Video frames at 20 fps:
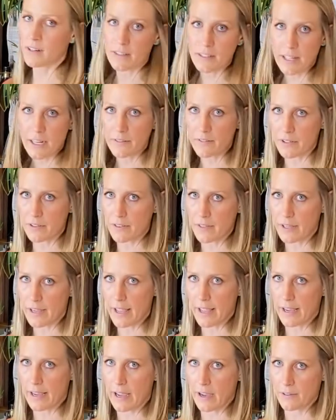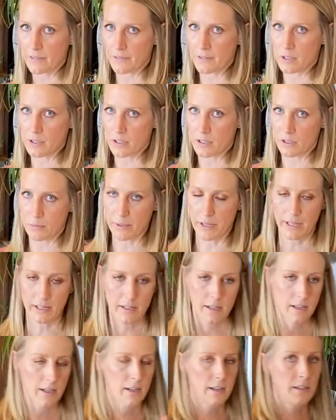of let everything hang out for a little
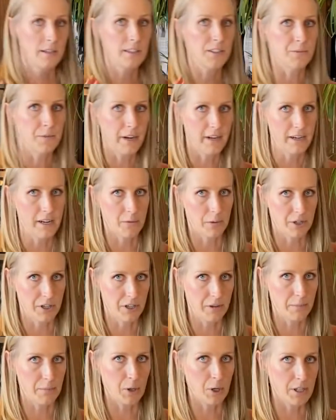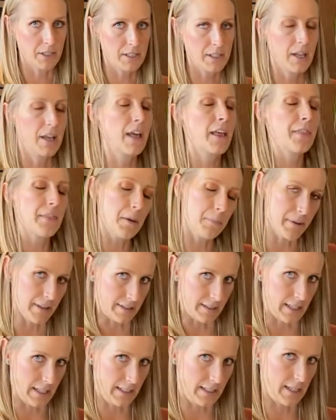bit because right now we're going to put the
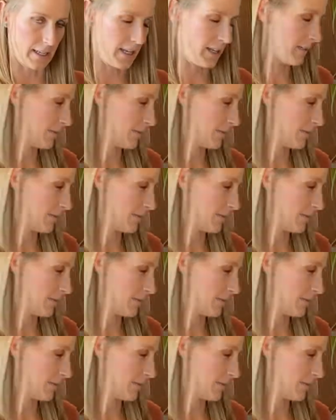biscuits in.